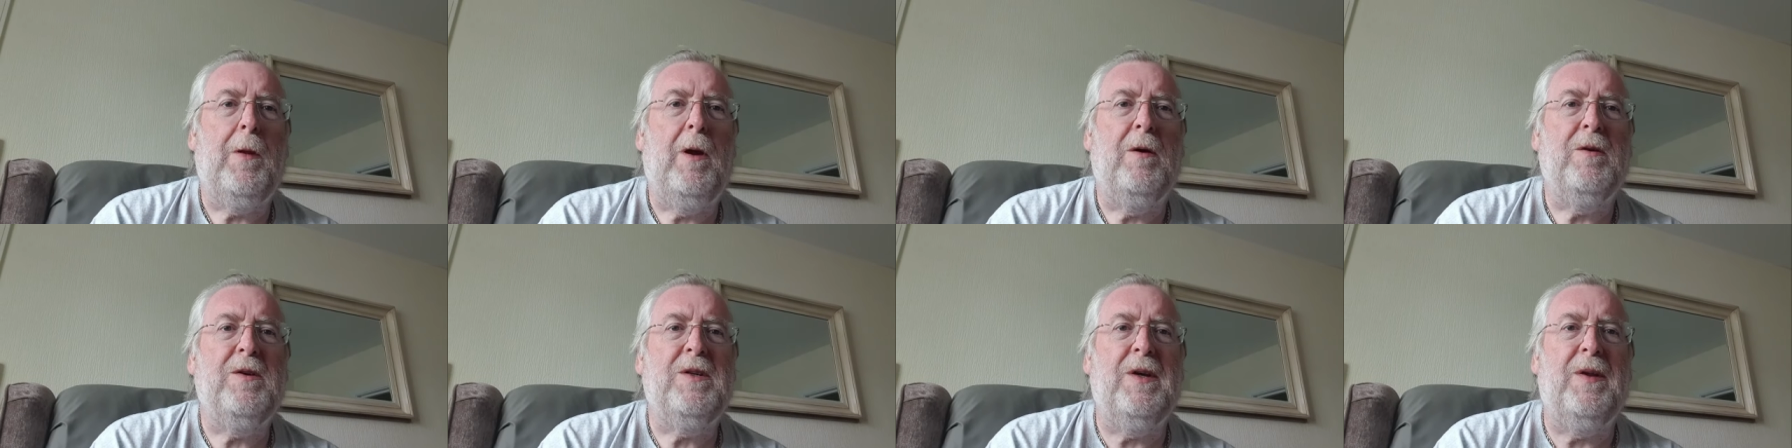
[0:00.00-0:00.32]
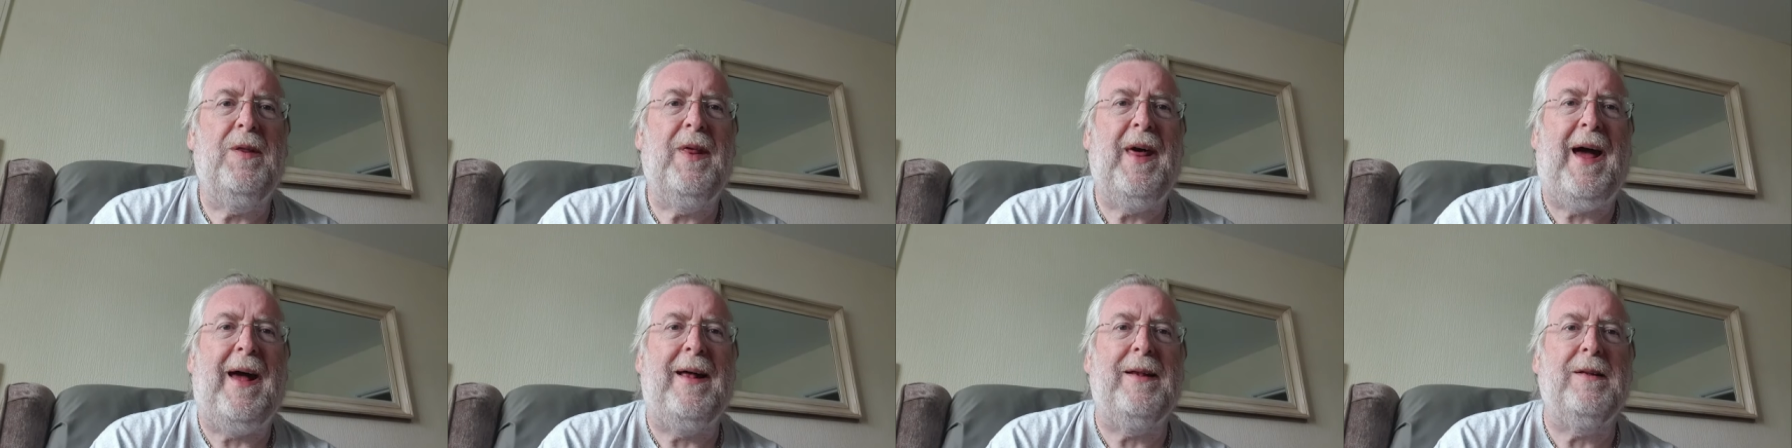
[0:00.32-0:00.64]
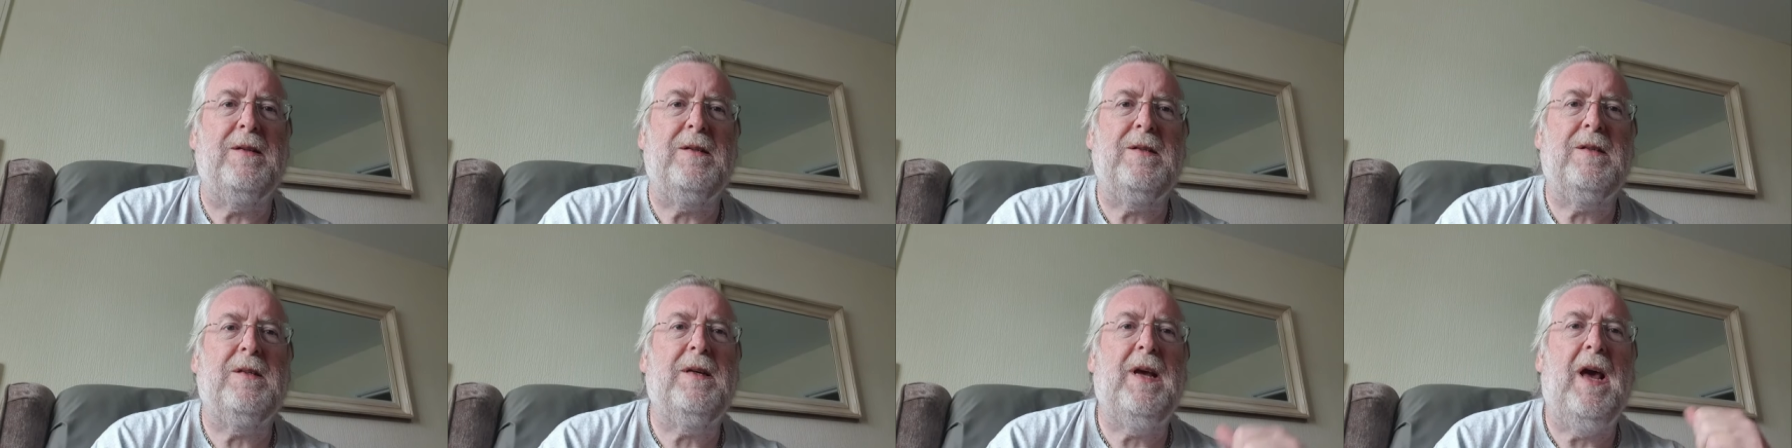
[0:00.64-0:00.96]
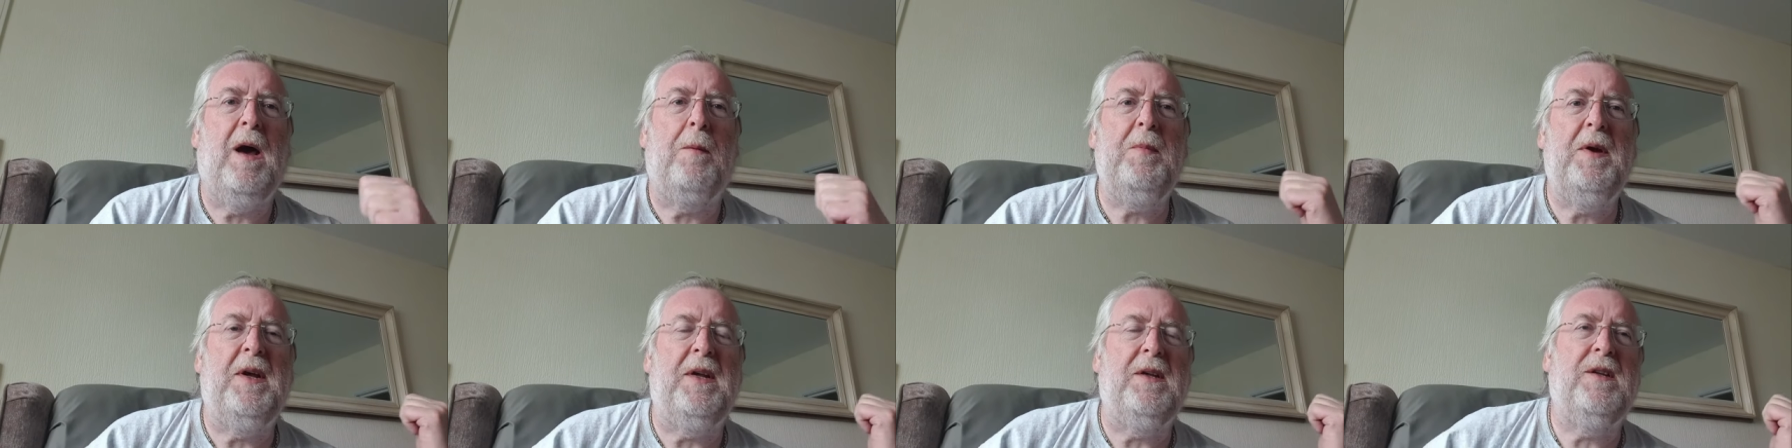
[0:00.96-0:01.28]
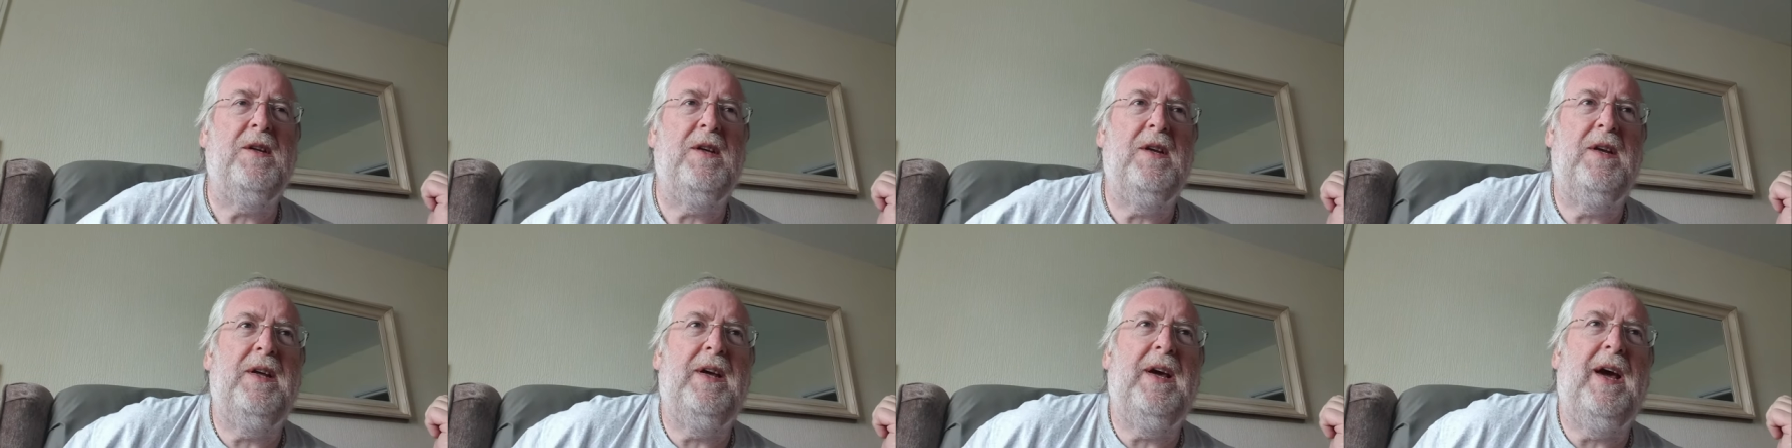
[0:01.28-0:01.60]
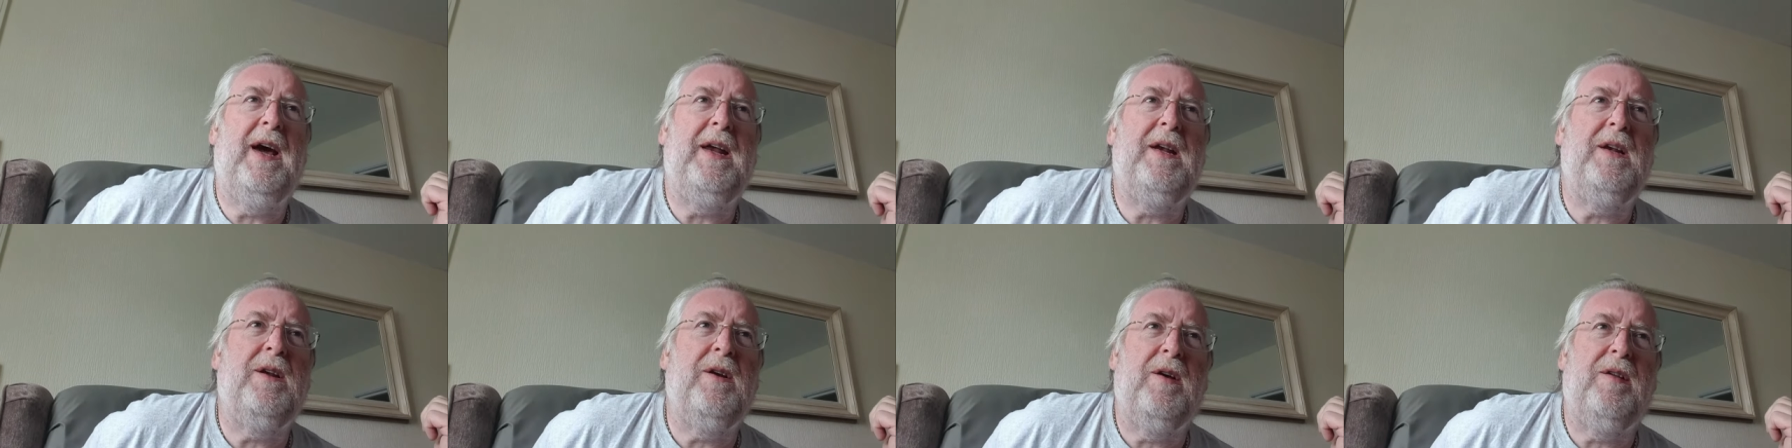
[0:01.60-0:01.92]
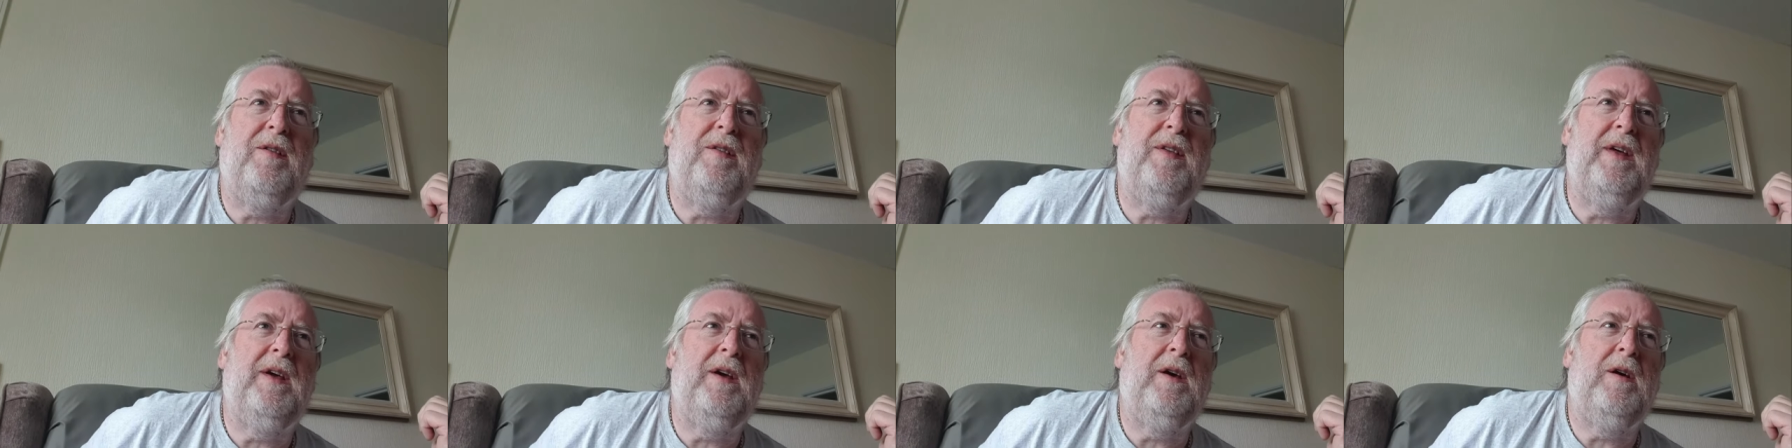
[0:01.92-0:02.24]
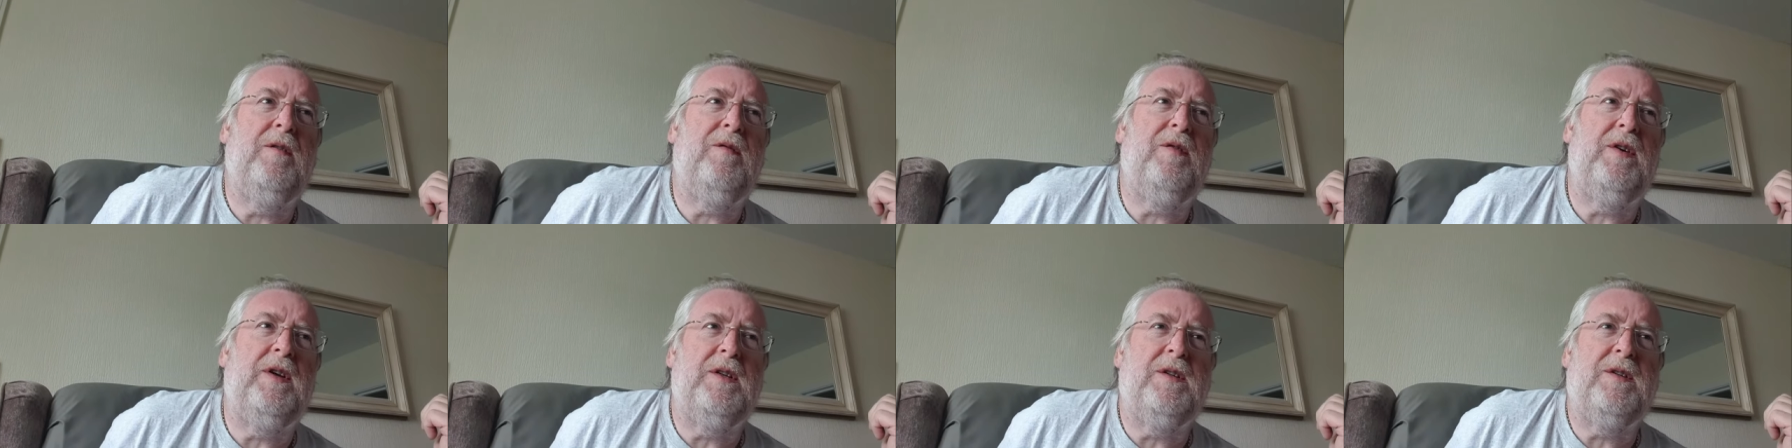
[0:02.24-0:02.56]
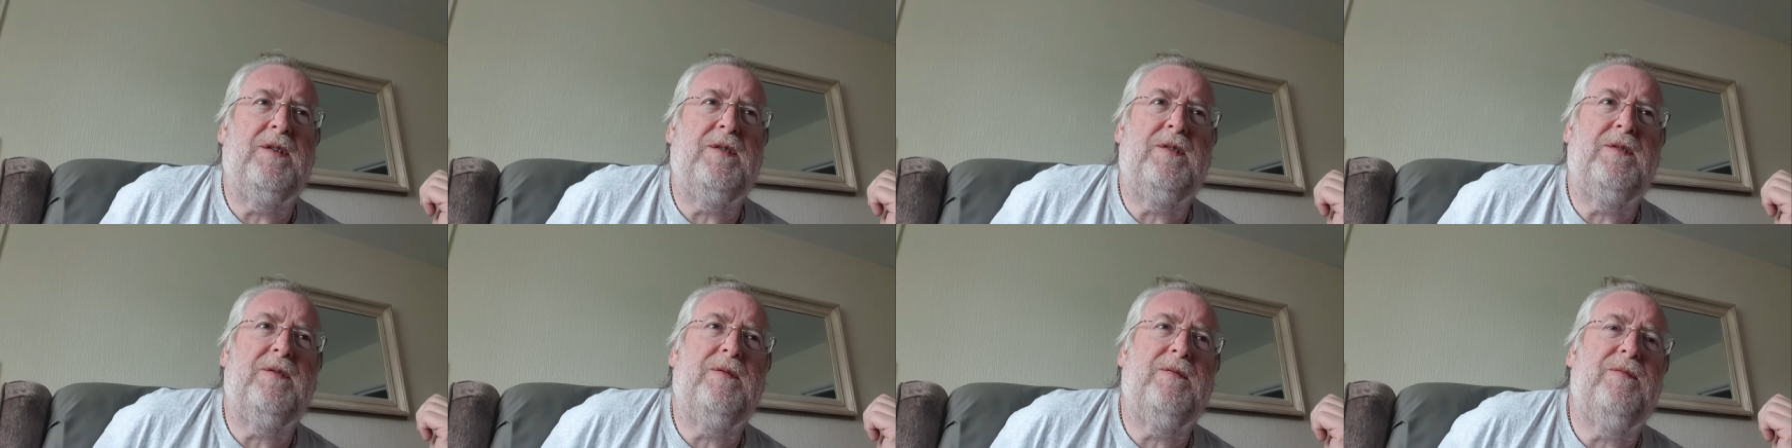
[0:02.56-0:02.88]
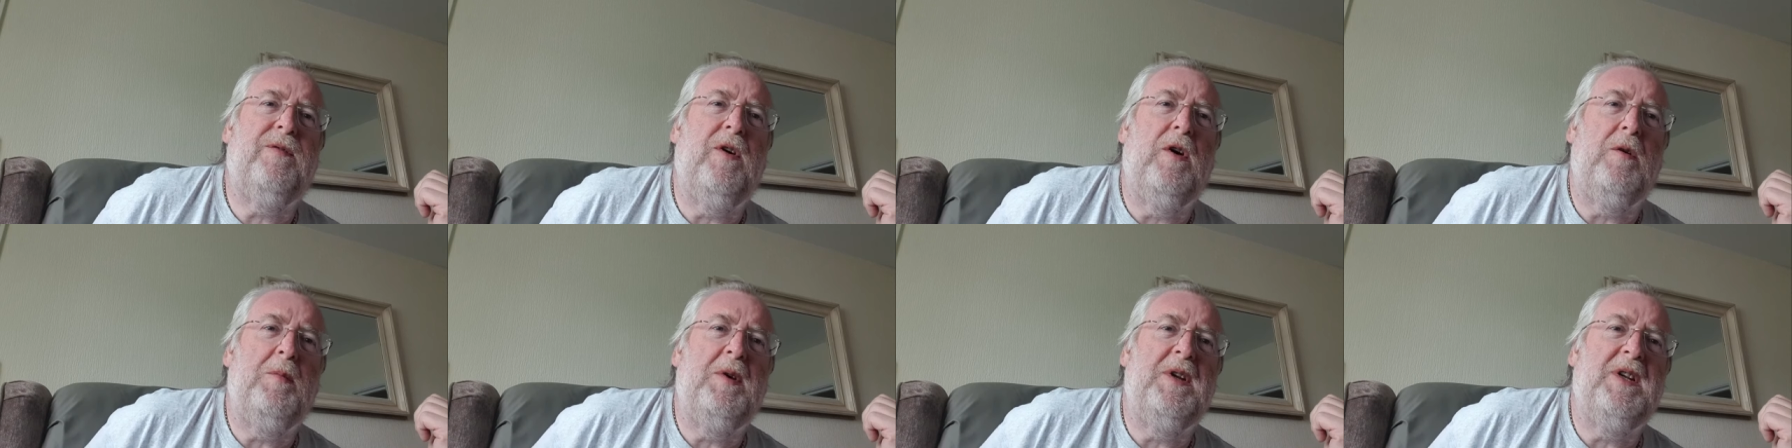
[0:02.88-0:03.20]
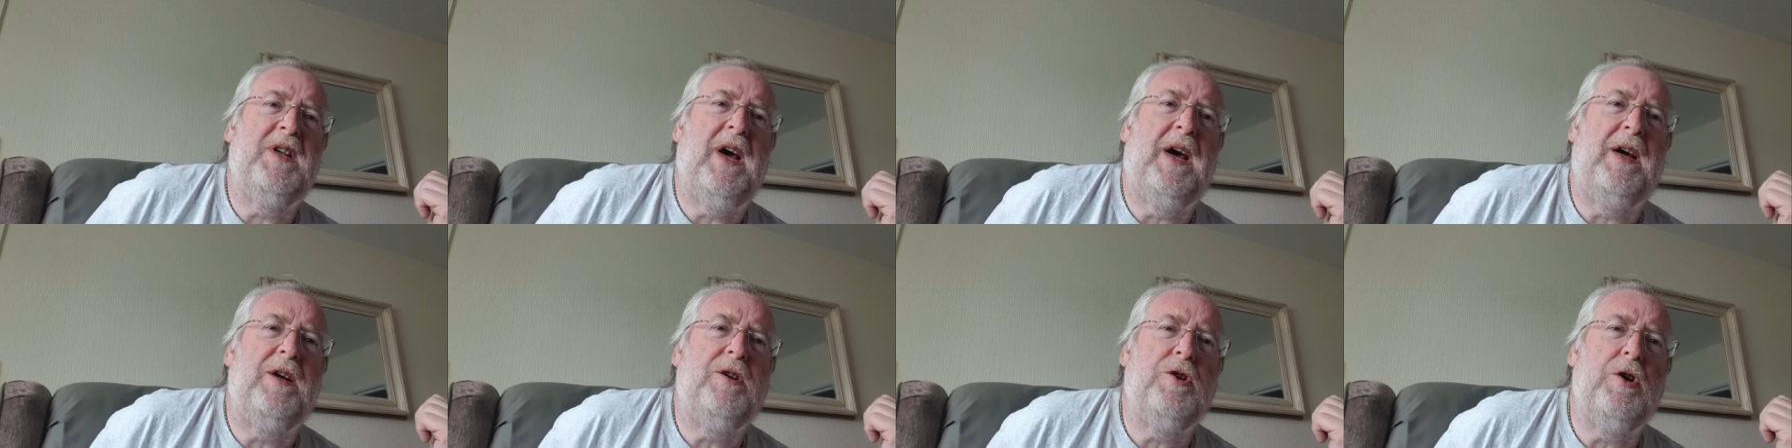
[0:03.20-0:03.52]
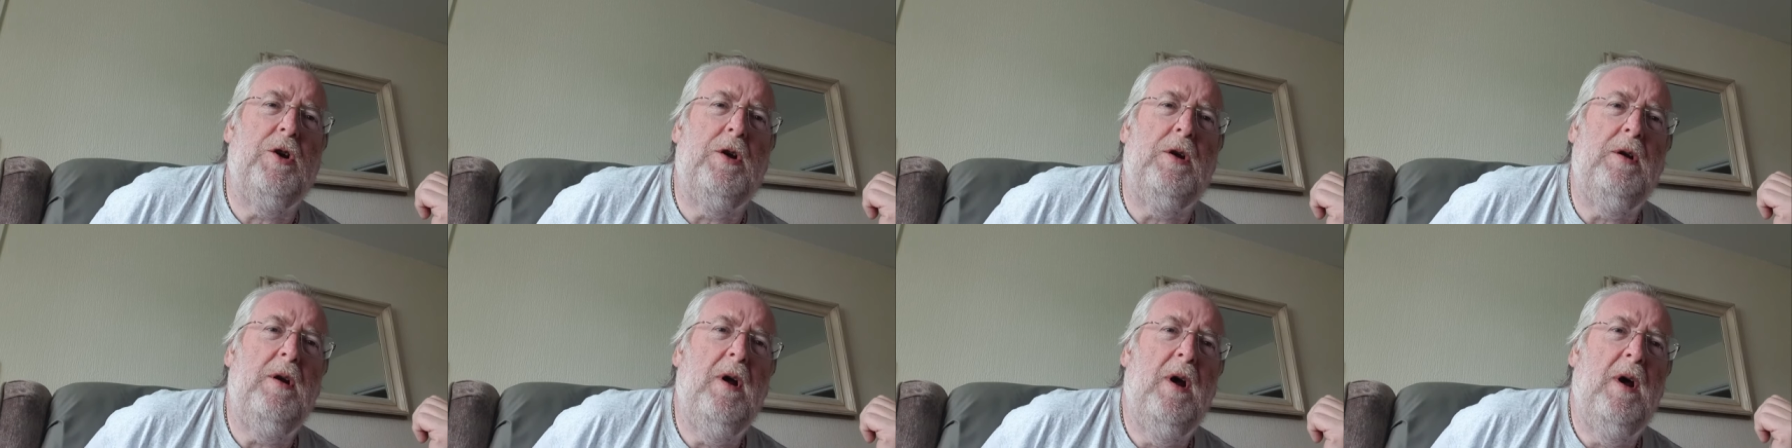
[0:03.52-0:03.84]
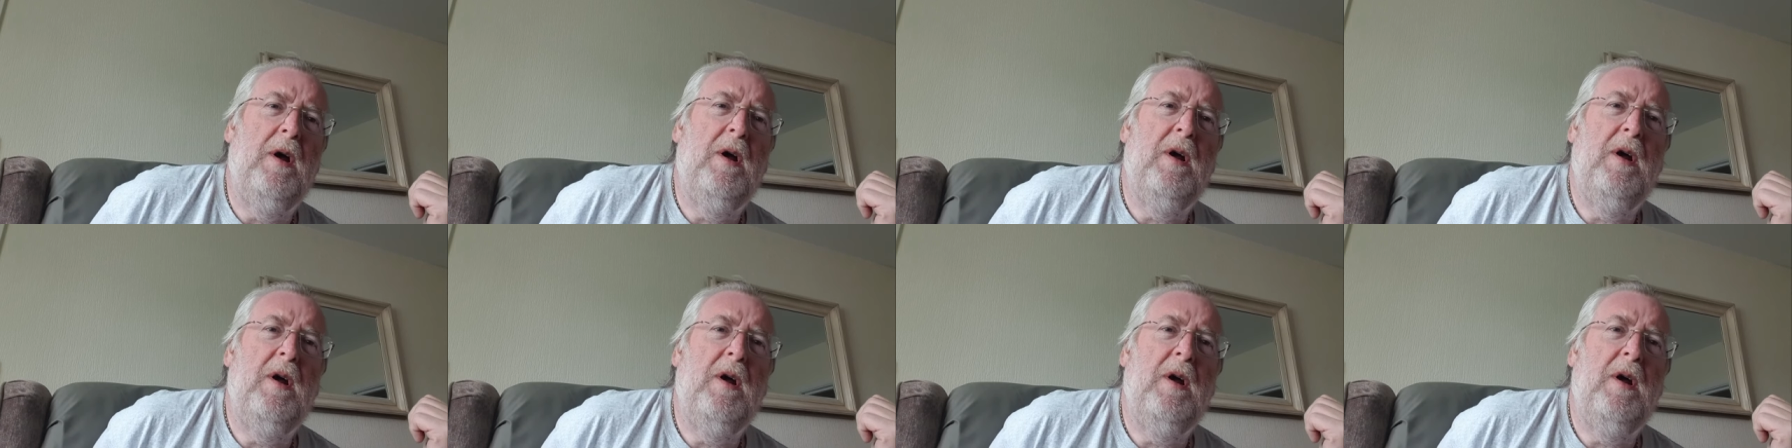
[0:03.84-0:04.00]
So that's coming to the end, I think, of its fermentation.